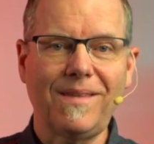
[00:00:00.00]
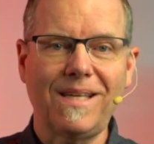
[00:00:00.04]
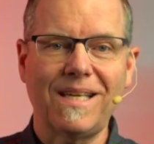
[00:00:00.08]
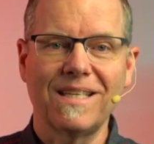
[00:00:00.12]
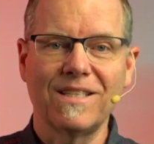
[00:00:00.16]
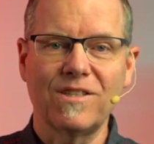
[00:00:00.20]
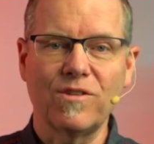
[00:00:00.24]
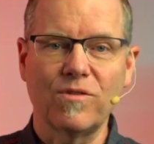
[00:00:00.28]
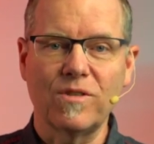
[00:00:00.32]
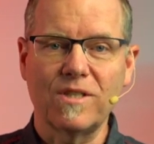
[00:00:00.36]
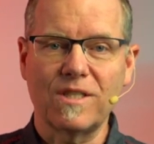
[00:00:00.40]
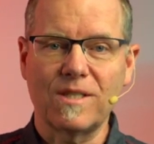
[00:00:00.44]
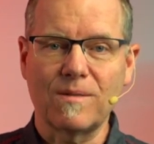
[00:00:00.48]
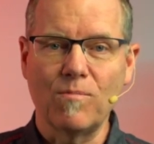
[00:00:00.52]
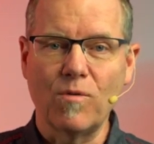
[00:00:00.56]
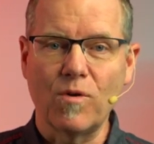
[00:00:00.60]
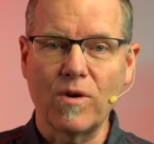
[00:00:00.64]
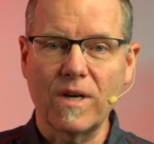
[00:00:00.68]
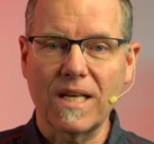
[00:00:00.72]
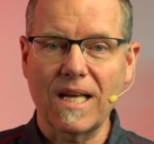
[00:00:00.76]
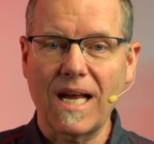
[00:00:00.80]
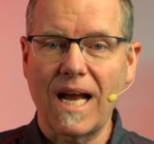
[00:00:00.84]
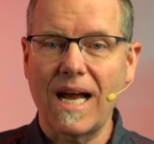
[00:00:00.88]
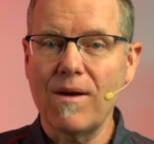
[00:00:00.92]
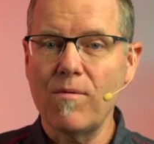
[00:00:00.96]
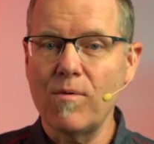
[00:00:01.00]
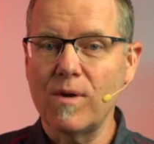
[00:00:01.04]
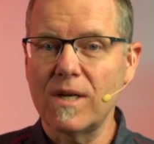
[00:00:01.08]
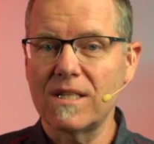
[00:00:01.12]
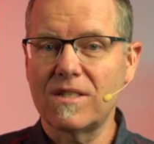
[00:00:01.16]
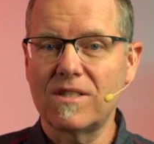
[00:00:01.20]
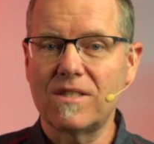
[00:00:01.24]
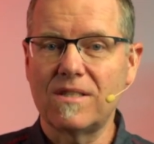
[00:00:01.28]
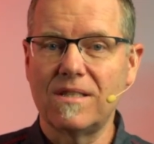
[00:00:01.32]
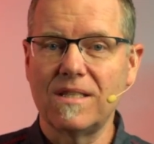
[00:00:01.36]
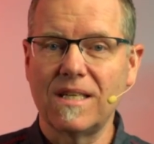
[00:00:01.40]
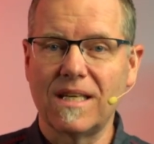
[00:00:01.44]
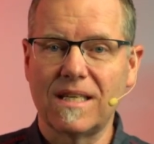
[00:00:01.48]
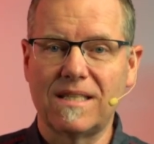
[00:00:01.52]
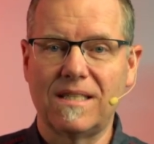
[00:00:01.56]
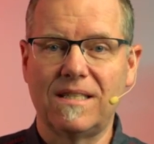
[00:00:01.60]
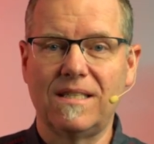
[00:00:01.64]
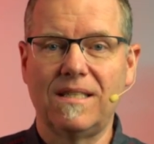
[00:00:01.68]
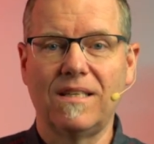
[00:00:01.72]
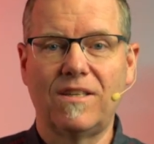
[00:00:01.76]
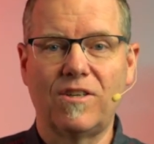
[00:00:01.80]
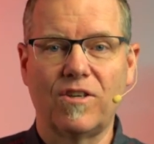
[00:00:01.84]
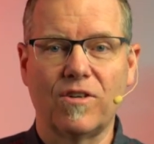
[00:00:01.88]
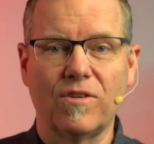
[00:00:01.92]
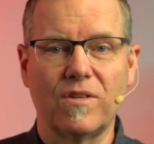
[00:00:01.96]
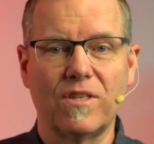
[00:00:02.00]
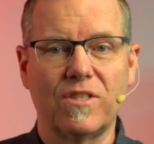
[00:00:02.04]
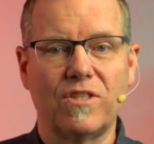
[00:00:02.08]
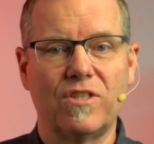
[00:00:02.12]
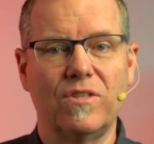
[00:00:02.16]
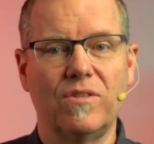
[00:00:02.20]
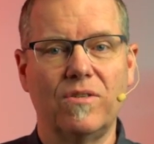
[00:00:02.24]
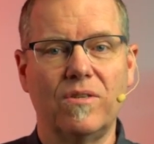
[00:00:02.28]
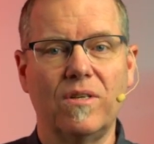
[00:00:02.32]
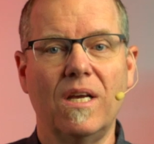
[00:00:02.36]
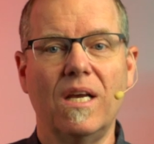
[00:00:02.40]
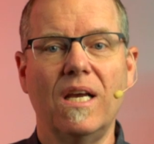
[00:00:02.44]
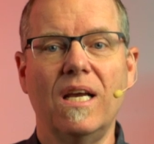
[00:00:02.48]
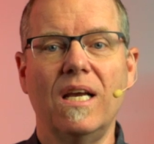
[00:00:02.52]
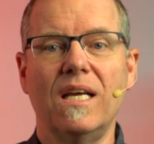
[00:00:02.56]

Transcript: And so this morning, I want to encourage you